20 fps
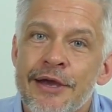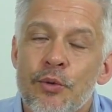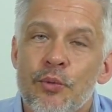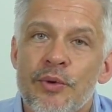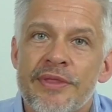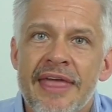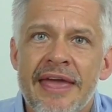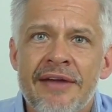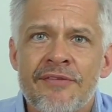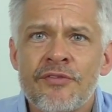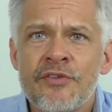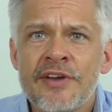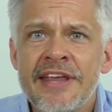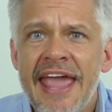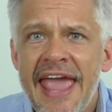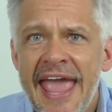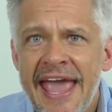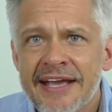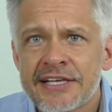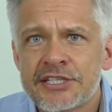With every
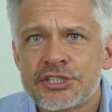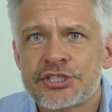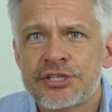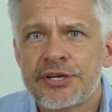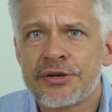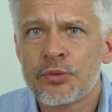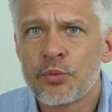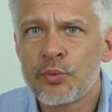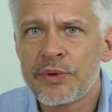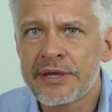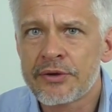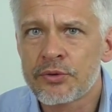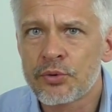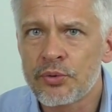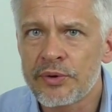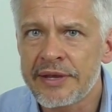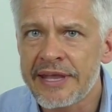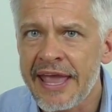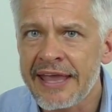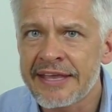action we
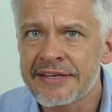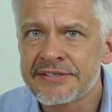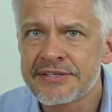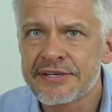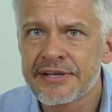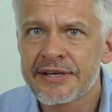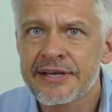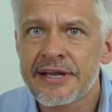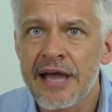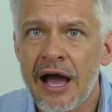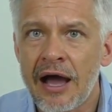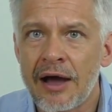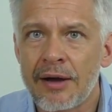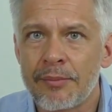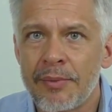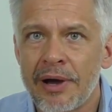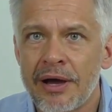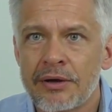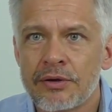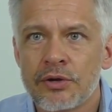create
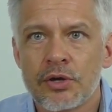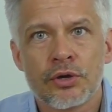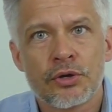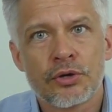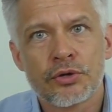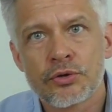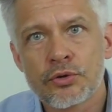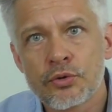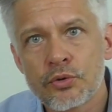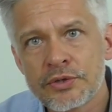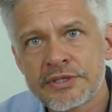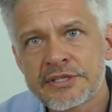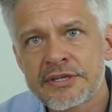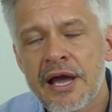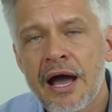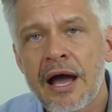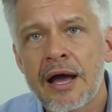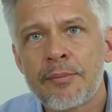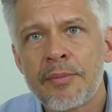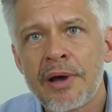karma, good
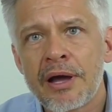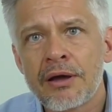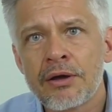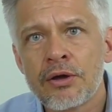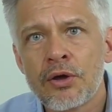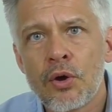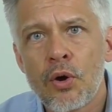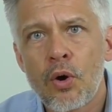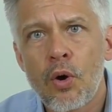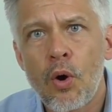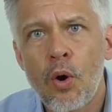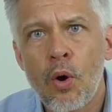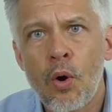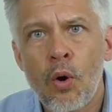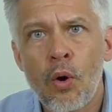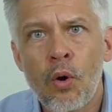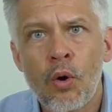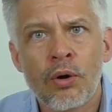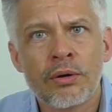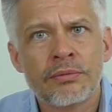karma
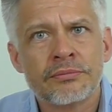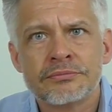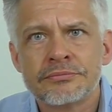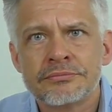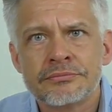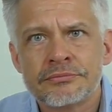or